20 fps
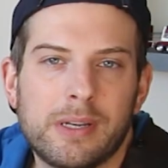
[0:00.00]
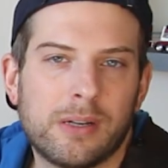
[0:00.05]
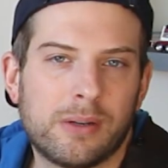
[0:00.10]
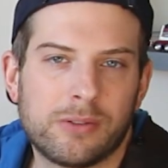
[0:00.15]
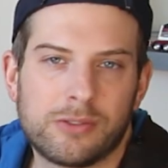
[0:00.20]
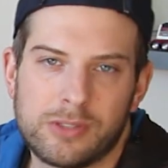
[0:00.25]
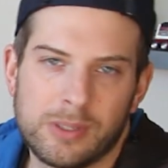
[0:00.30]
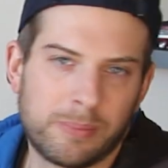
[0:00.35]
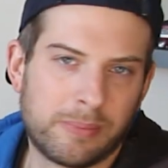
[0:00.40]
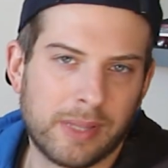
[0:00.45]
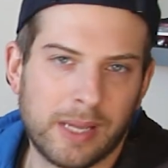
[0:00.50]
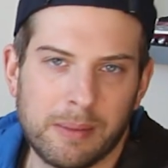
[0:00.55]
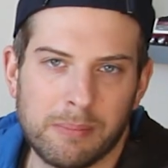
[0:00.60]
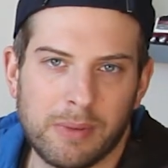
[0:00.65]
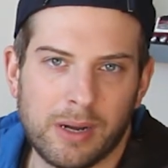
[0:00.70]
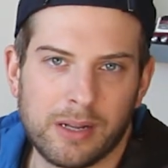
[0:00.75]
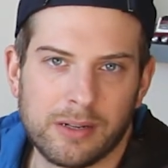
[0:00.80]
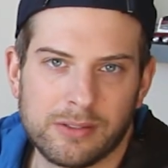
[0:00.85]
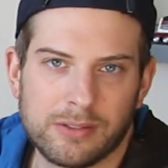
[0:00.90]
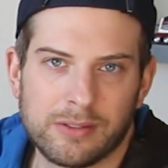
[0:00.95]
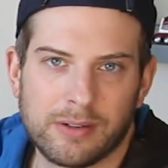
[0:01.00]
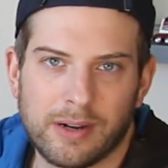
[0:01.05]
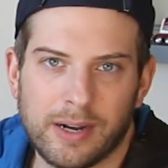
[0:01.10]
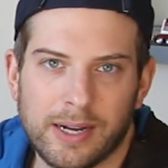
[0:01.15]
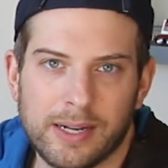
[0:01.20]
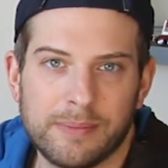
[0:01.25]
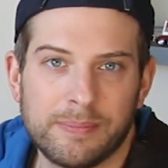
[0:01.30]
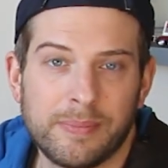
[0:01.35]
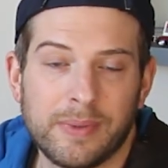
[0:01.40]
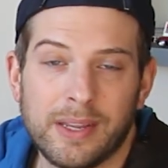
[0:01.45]
don't ship that much, all
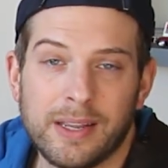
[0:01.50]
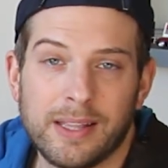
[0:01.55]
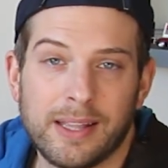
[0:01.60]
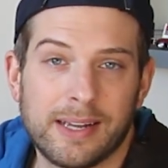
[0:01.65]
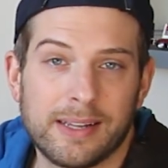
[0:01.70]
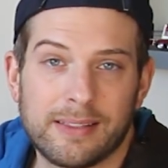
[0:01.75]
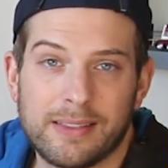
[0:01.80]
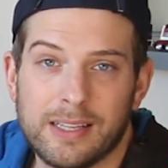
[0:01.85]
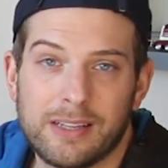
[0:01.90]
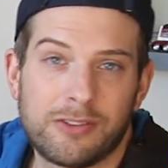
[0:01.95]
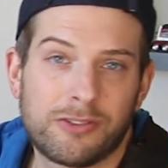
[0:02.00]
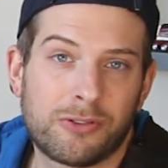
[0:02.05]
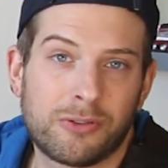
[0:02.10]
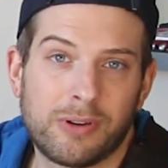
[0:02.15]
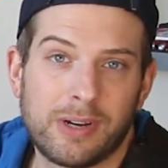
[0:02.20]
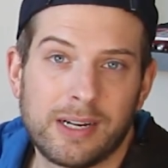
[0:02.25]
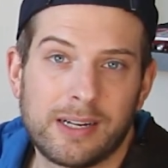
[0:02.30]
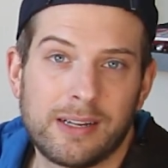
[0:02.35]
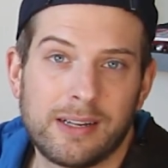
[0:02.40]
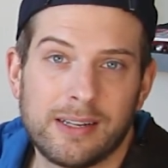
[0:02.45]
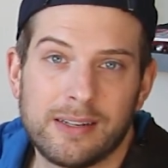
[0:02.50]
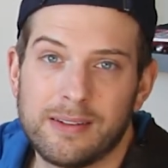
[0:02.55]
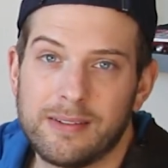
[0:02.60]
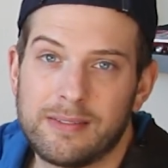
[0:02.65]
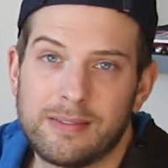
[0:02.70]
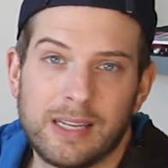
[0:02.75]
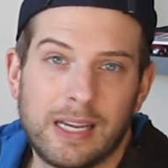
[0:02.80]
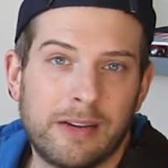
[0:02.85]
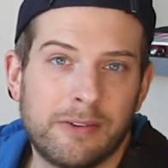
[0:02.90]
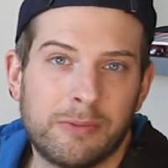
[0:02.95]
right? Like this trick
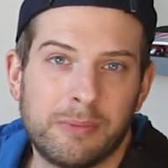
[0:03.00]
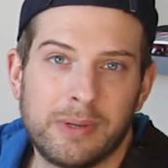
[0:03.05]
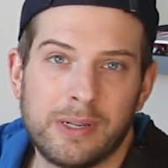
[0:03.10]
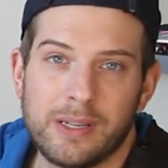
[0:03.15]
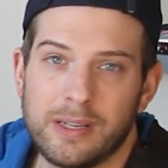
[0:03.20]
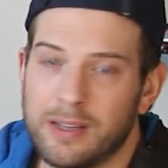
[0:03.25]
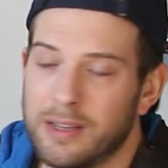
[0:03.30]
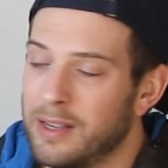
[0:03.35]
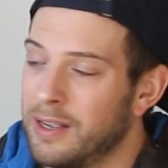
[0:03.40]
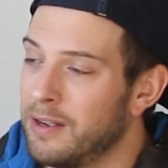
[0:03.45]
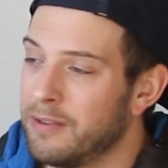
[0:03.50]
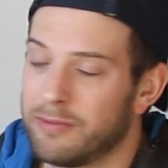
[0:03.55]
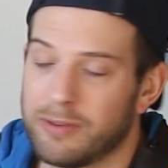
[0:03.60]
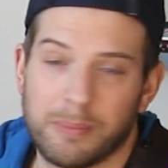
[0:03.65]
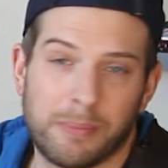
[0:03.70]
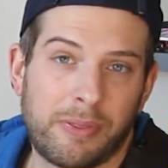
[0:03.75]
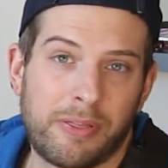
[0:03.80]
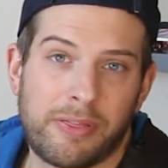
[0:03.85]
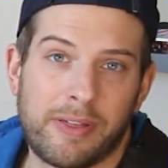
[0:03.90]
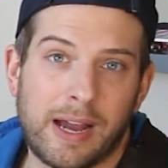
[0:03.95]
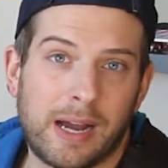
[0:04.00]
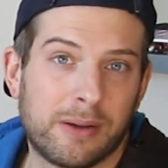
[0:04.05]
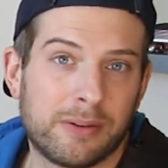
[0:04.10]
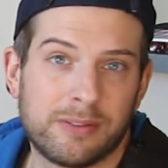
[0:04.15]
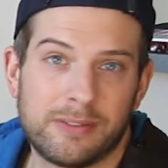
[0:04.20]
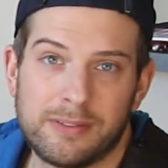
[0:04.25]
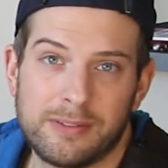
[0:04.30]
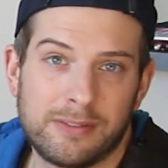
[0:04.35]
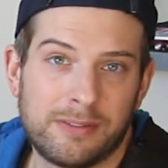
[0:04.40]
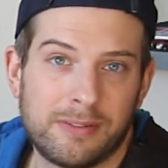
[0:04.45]
has saved me from
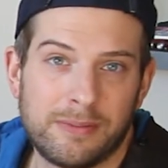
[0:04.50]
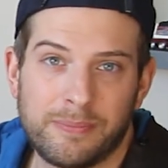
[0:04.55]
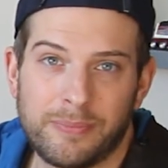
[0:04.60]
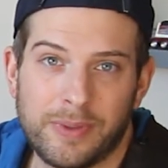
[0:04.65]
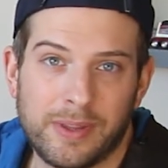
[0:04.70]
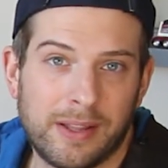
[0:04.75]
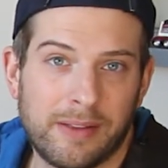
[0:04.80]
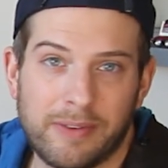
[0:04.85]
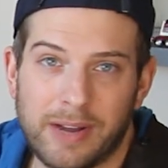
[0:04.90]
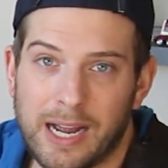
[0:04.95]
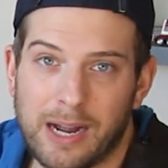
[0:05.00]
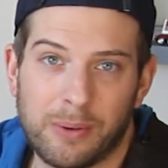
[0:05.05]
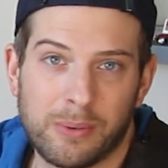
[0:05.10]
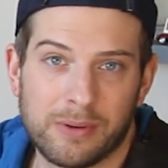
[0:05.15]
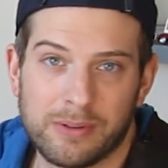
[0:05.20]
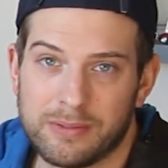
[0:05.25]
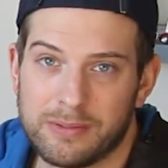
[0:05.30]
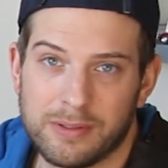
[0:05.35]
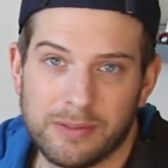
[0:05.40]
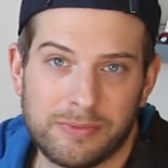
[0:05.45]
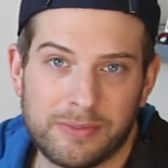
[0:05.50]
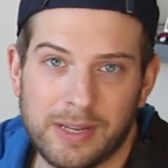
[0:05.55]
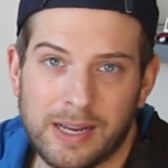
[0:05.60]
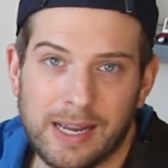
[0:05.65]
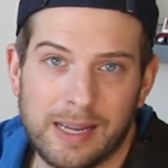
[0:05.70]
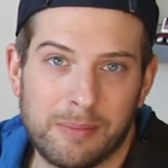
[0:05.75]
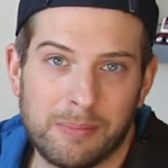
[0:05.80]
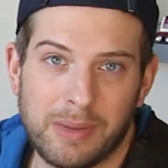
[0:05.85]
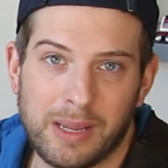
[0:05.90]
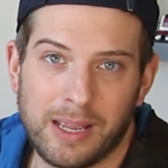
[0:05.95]
thousands of hours of
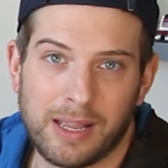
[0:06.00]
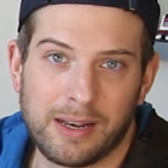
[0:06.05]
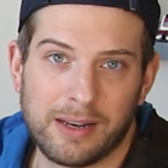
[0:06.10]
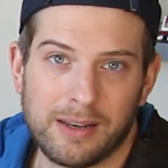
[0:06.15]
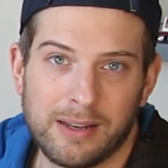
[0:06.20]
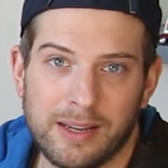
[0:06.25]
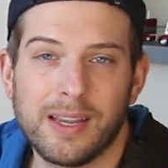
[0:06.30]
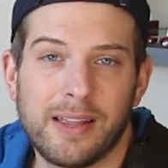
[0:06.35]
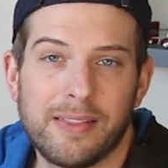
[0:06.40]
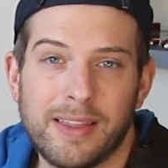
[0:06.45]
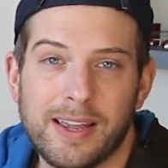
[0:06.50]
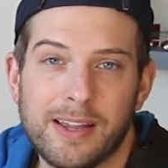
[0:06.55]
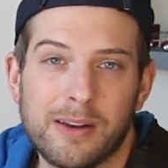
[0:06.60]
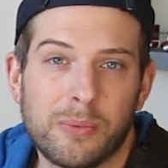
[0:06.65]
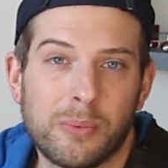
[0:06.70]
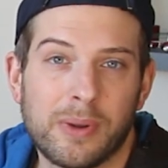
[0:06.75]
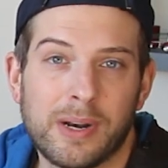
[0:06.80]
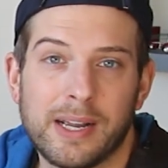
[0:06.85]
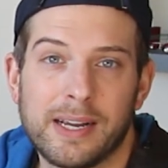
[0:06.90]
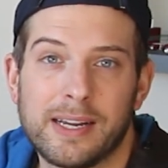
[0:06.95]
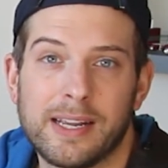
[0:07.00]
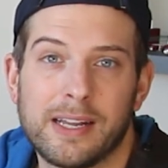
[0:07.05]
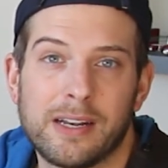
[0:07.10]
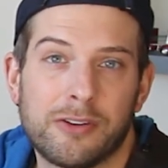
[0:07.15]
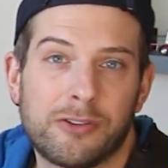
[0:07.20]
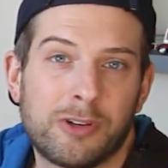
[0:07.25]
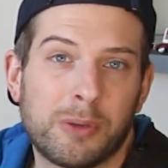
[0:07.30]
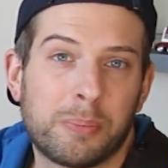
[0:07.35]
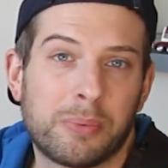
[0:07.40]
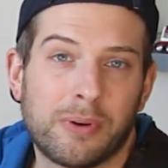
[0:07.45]
time, man. And then when I get
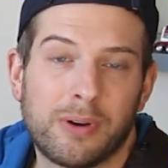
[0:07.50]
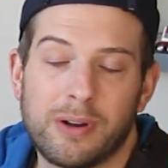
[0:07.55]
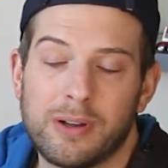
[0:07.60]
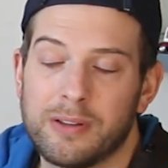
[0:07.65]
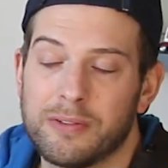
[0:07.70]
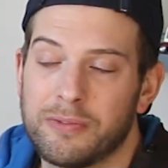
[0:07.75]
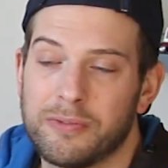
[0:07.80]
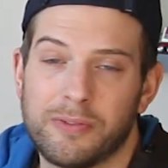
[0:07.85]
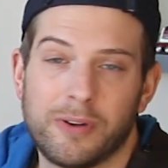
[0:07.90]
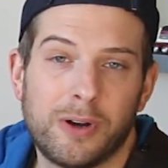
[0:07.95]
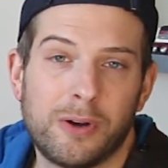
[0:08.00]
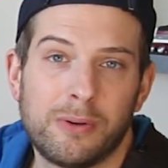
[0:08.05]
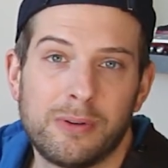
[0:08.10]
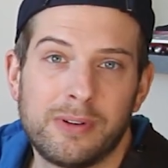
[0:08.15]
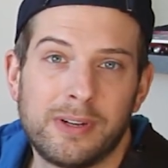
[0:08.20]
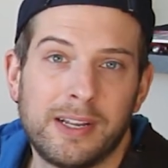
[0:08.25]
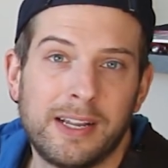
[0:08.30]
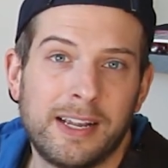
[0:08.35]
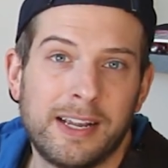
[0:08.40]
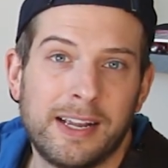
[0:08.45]
a shipper on the phone,